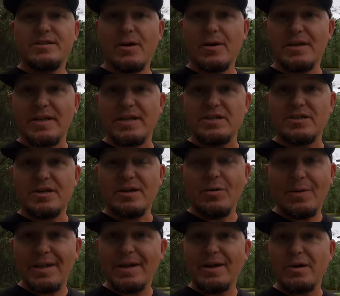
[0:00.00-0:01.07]
So Alicia,
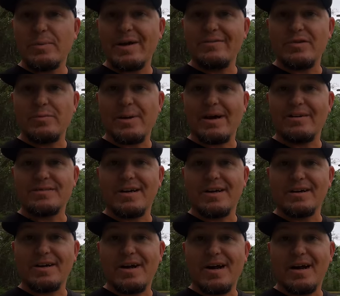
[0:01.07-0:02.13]
when they go to
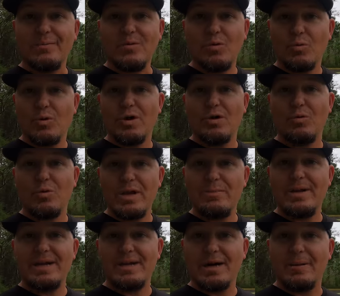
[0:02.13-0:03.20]
pavingnewpaths.com, will we
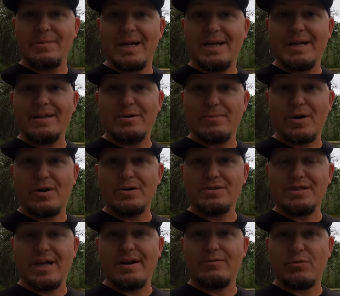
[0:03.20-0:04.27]
be updating the merch
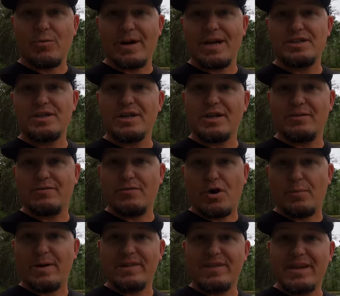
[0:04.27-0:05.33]
to have ranching and
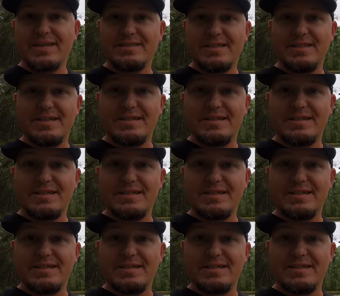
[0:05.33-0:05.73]
farming things in